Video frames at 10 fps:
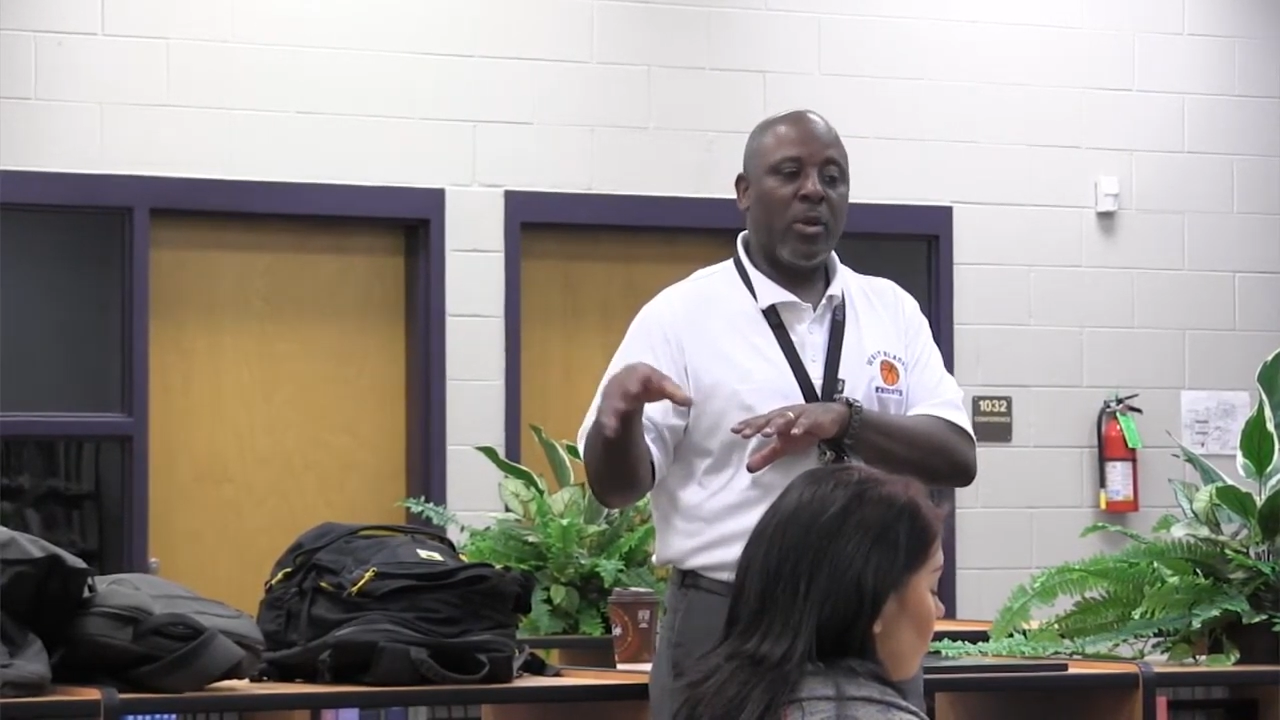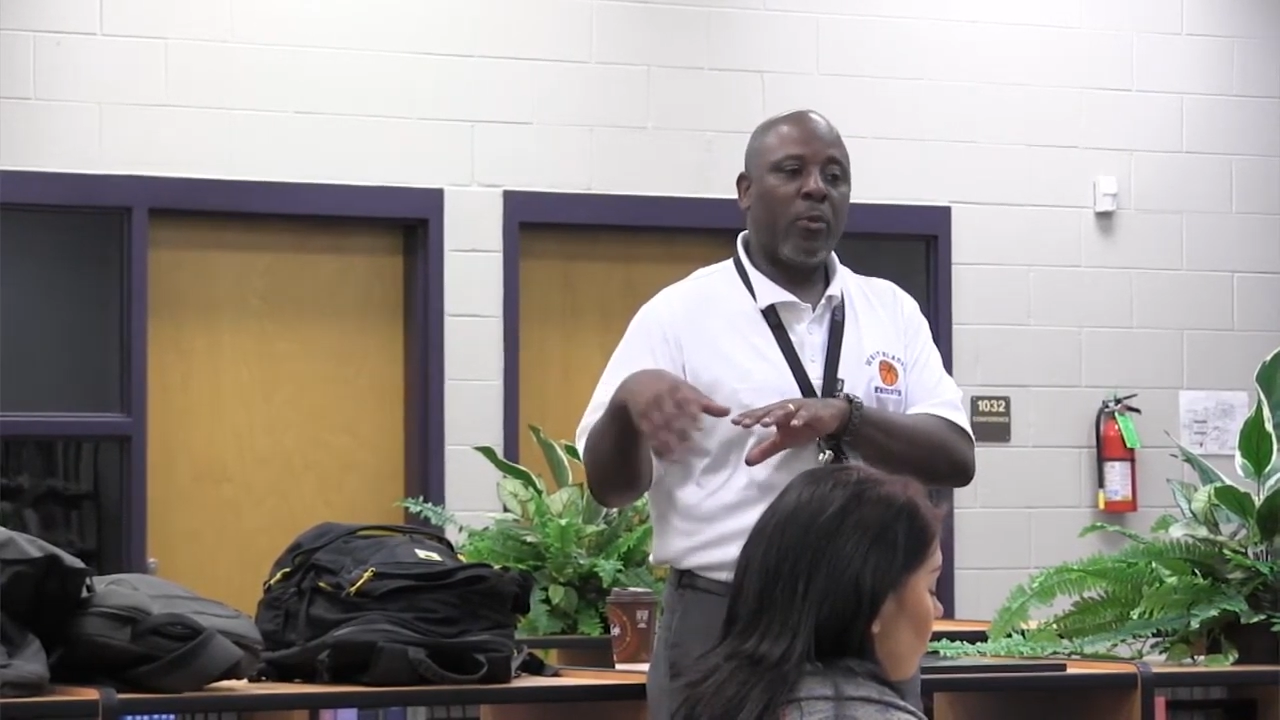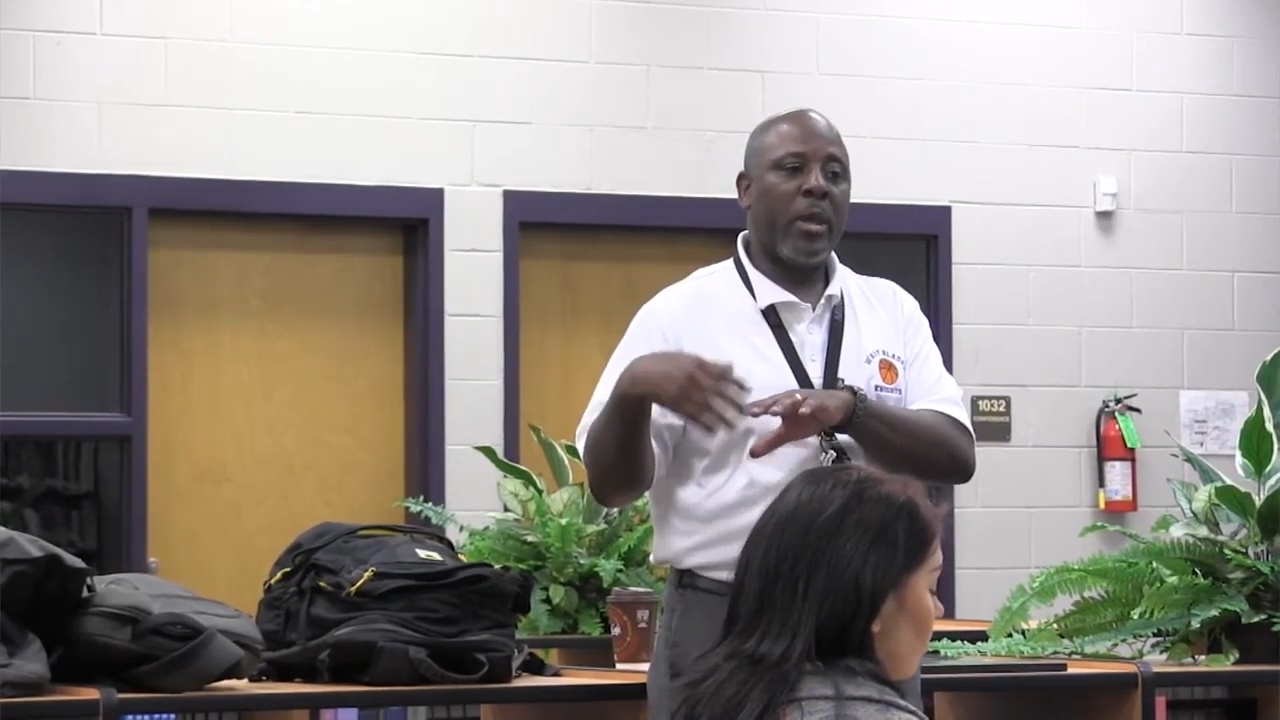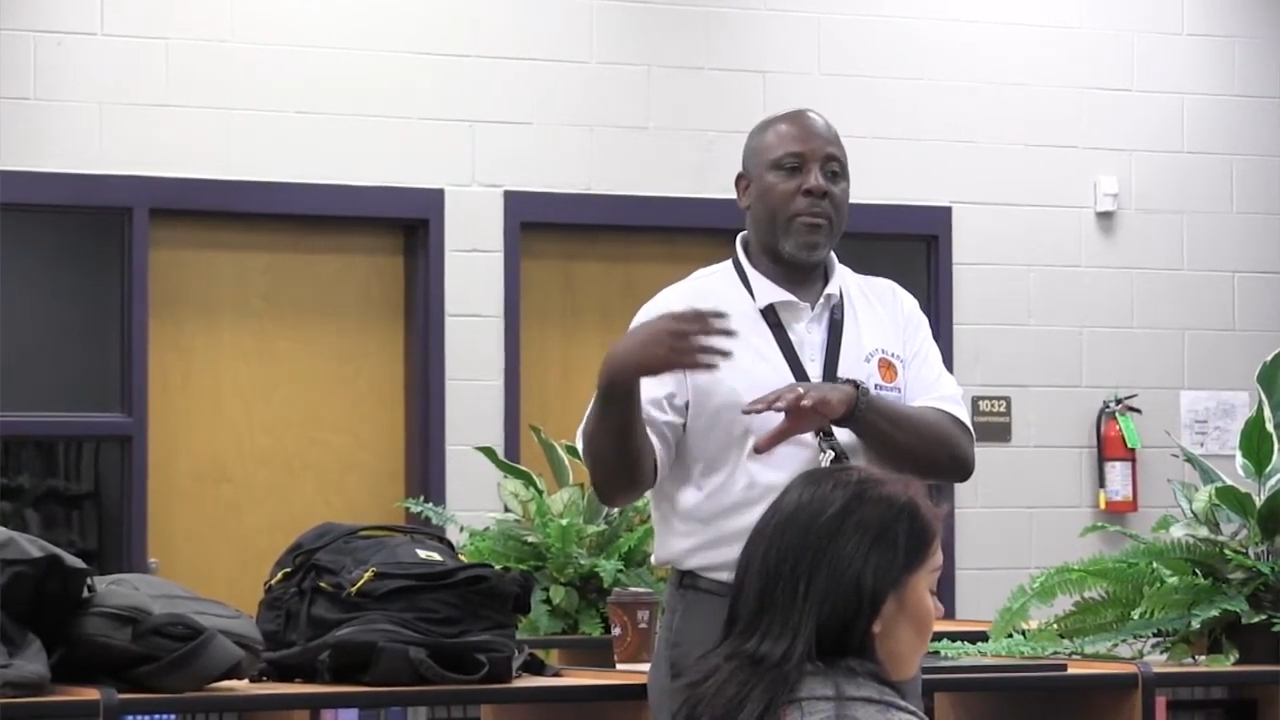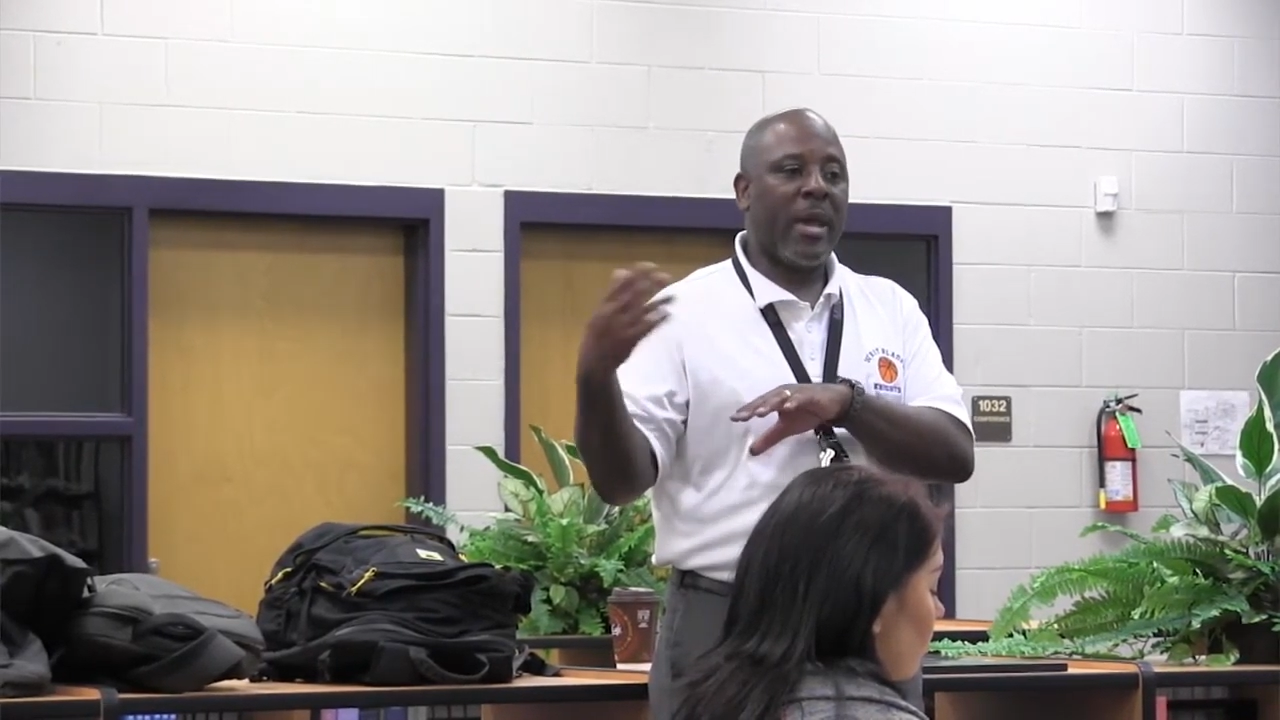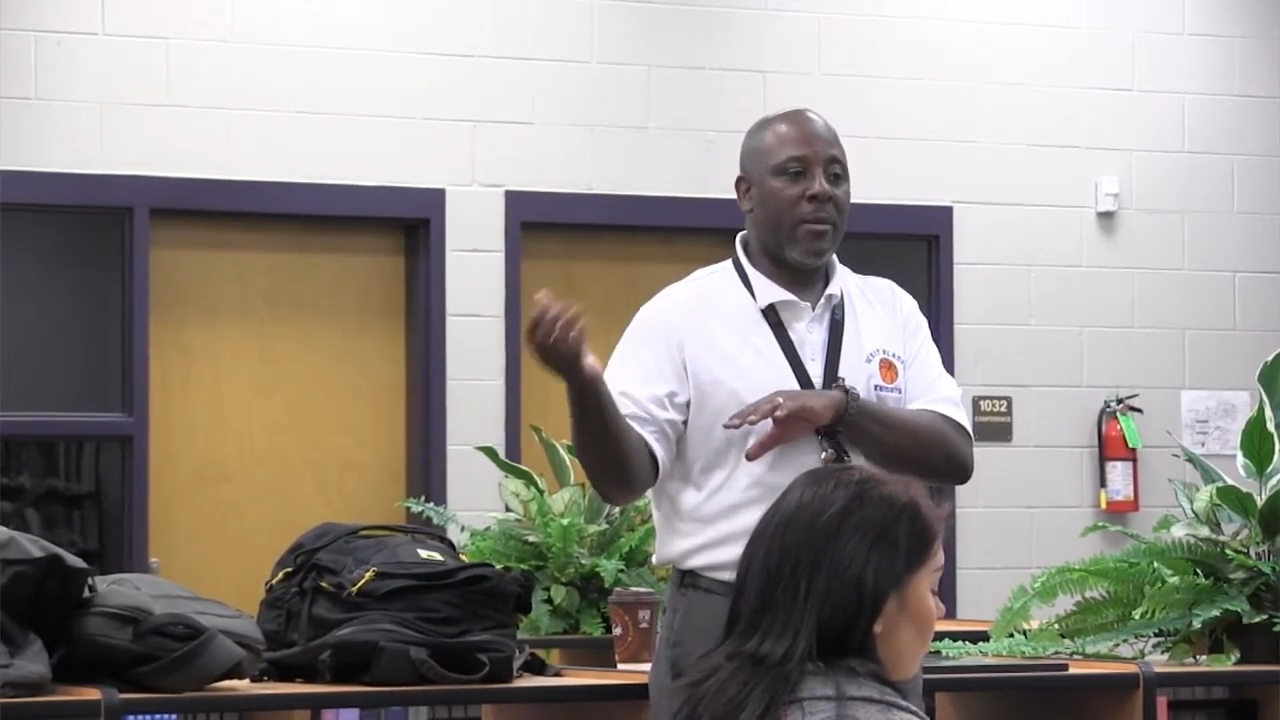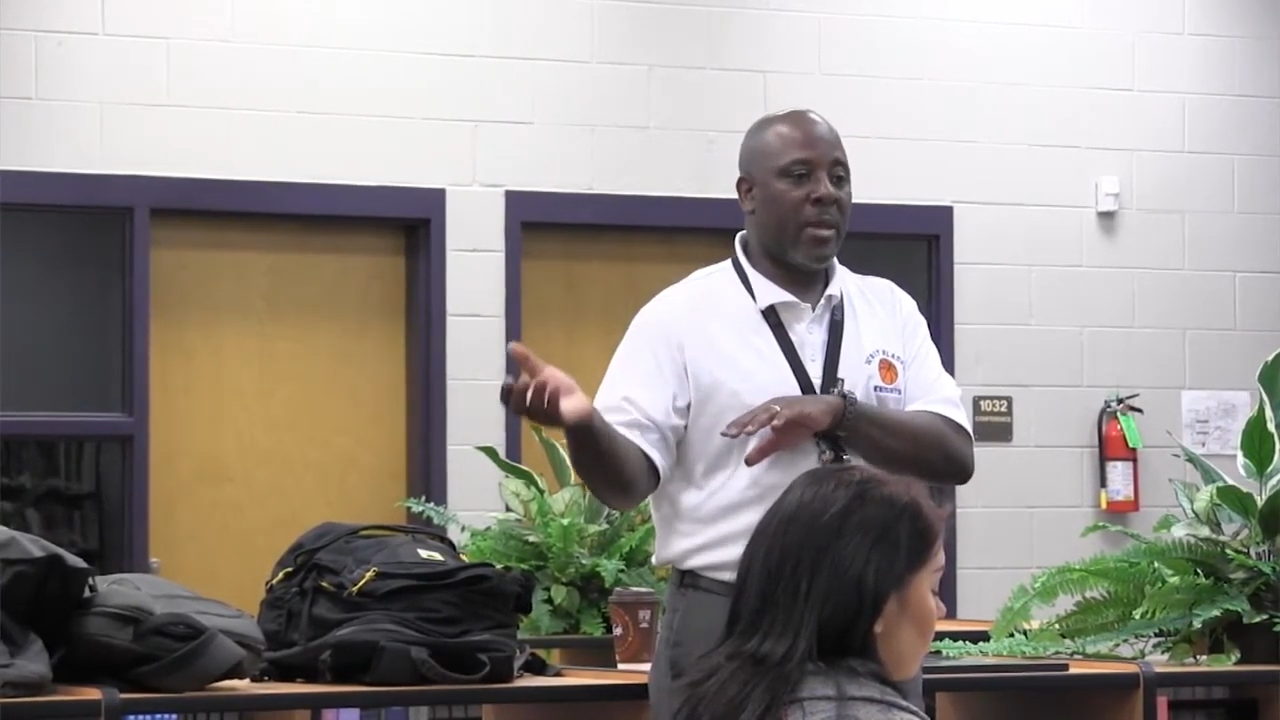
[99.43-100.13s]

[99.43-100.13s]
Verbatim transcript: of design